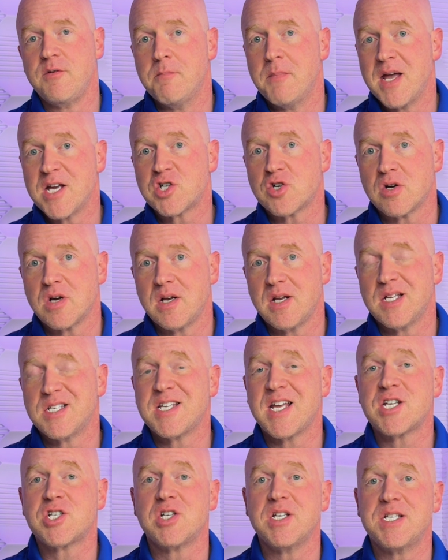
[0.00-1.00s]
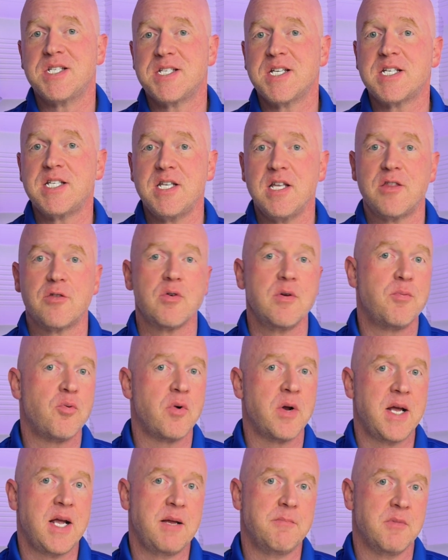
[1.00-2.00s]
If you measure it, it's actually
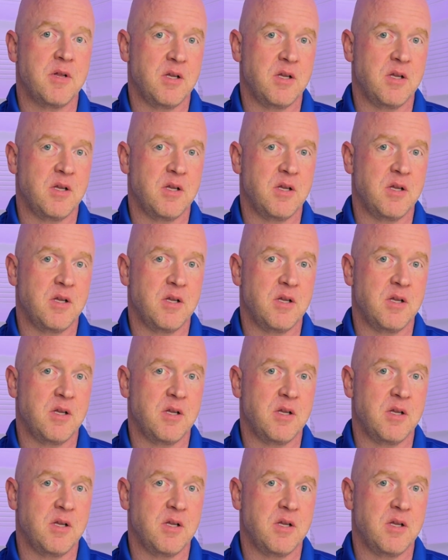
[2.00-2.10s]
63.8